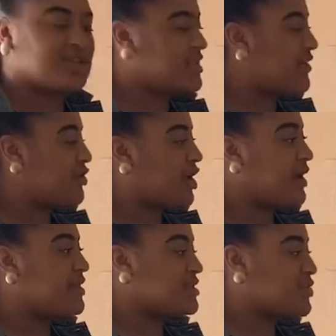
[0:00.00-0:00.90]
to have a go at
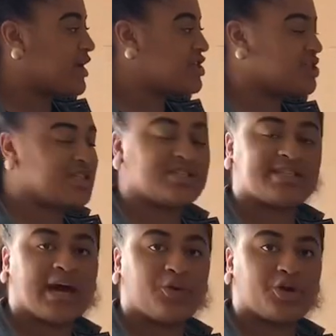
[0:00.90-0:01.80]
these questions.
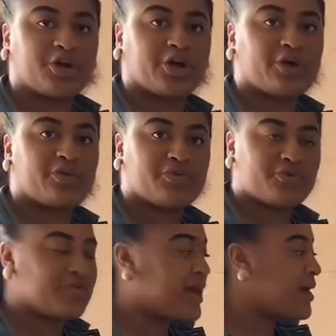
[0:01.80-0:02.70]
Now we're going to go
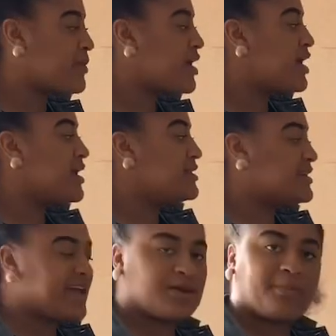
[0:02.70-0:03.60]
through them.
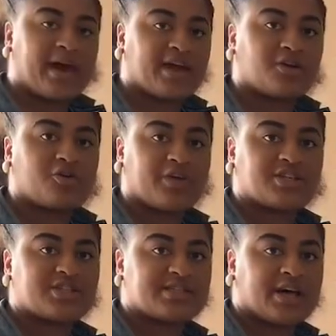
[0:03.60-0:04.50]
Take a pen, correct
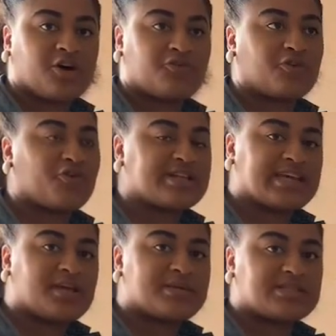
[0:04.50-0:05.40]
yourself, correct
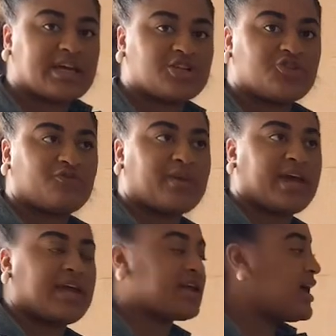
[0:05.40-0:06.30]
any mistakes
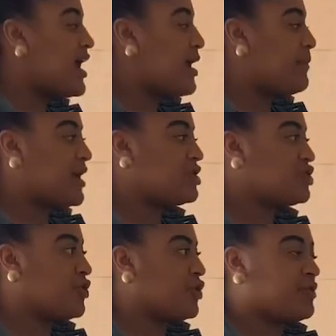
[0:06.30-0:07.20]
made, and make
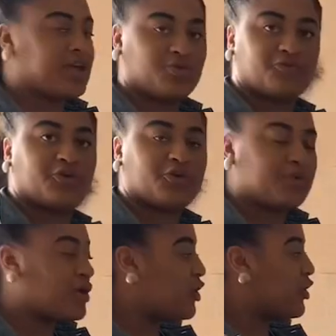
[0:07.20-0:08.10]
sure that you're following
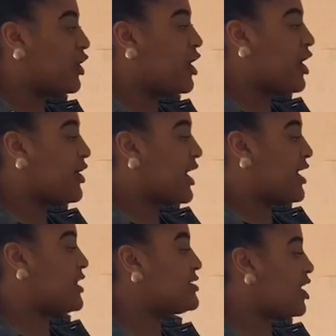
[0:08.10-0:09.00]
along. Okay,
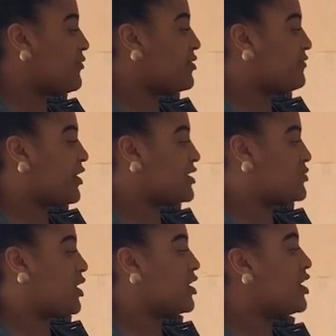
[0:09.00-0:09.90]
let's start with the first
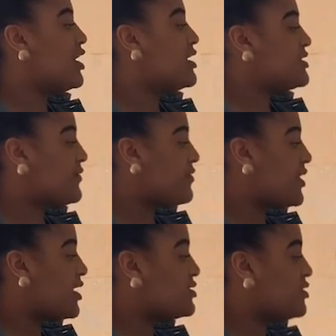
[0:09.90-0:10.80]
one.
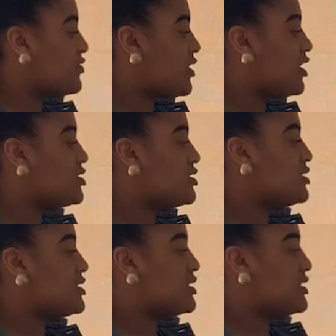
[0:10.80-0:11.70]

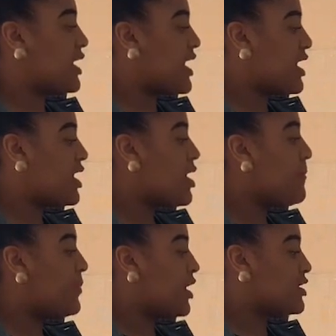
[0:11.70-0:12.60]
7,368
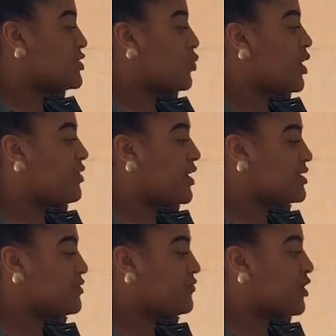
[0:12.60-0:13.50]
plus
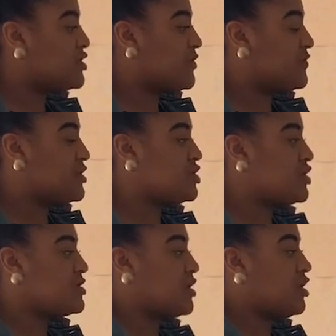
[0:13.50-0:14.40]
1,452,
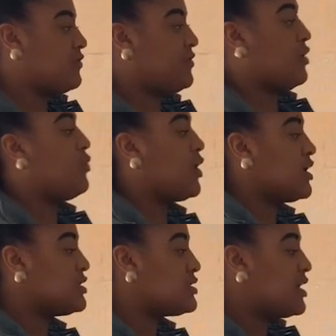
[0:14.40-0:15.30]
starting off with our
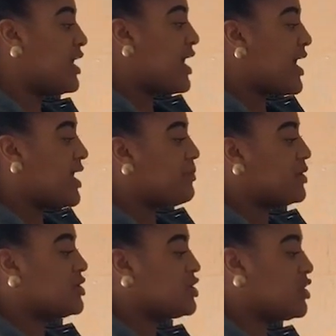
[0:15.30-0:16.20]
ones. 8
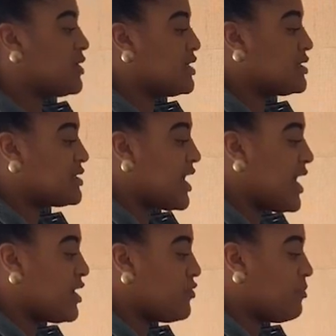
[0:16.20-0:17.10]
plus 2 is
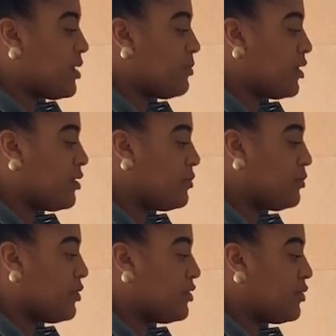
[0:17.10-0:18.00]
10. Remember,
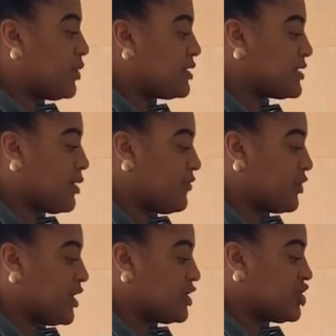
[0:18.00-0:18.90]
putting the 1 down, we've got
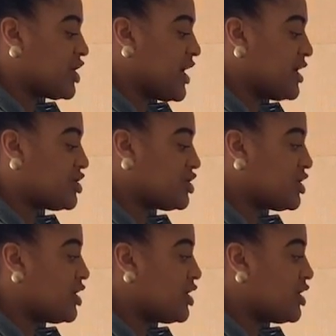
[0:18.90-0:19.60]
an exchange.